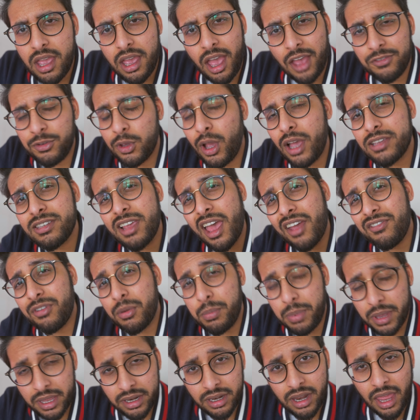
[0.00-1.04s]
Have you guys ever
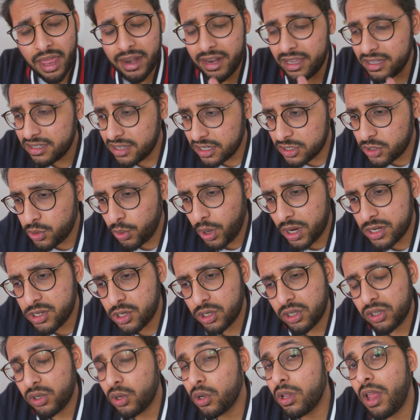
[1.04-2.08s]
been in a
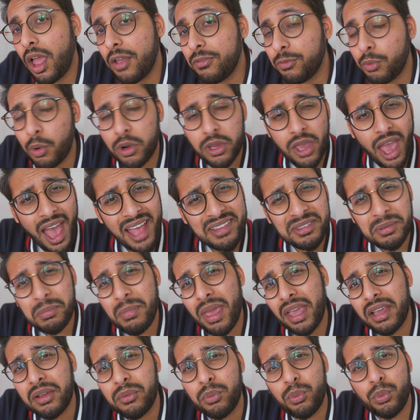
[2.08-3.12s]
situation in your life where you had to
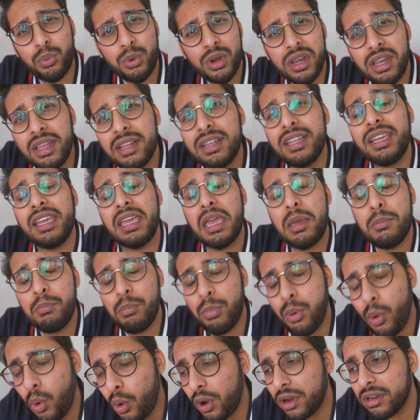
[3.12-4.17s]
make really
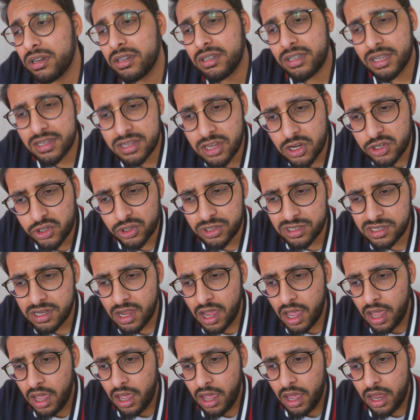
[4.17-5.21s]
important decisions?
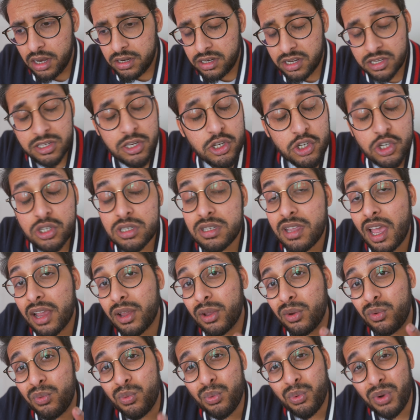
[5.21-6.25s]
Decisions that
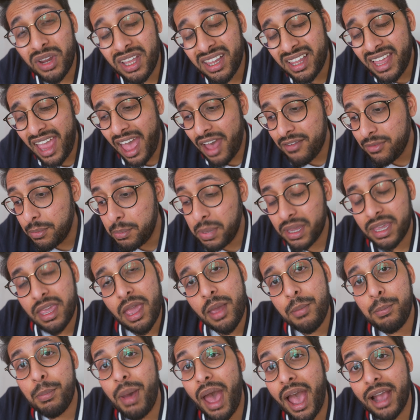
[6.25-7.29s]
could really have a big
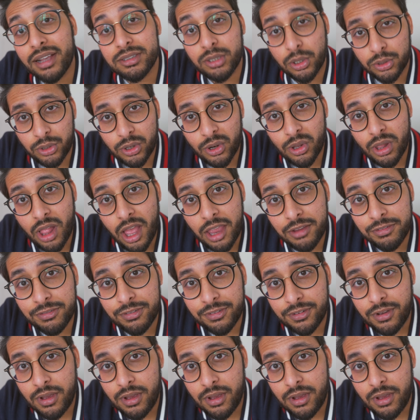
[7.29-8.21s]
impact on your life?